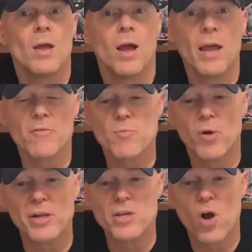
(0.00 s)
Hey
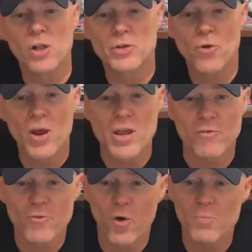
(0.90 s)
everybody, Colin Gray
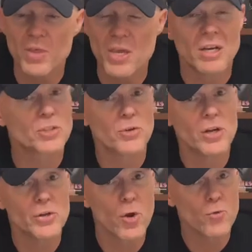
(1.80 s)
from the
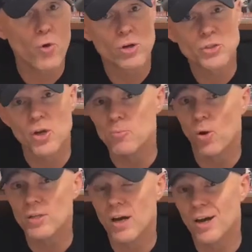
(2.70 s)
Australian Rock Show
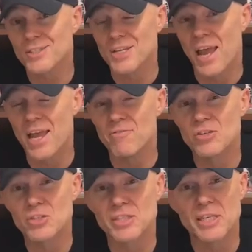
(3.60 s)
podcast and
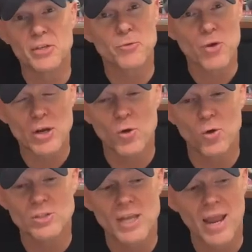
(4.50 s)
Vicious Kitten
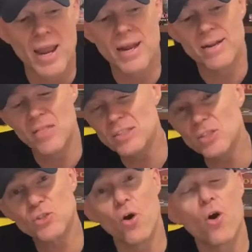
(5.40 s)
Records, and that's a
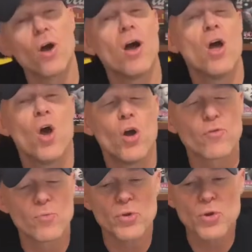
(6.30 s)
song
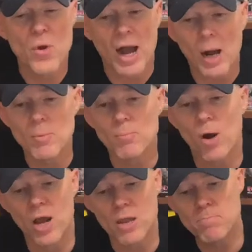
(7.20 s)
from the new album
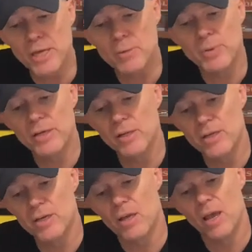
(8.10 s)
by Mick
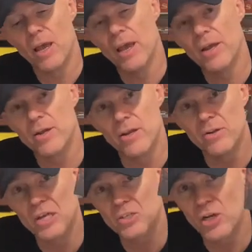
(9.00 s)
Pealing and
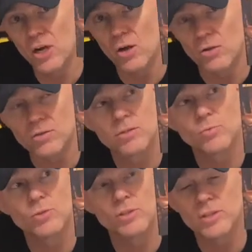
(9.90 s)
Nick Charles,
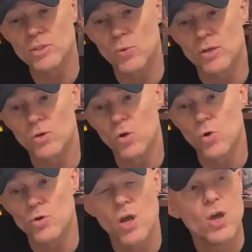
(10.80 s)
which is this one
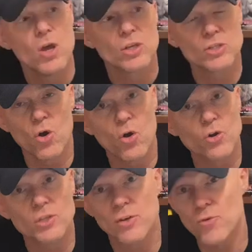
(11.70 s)
called
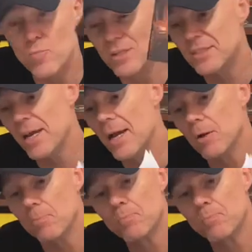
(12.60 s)
Songs from This Town.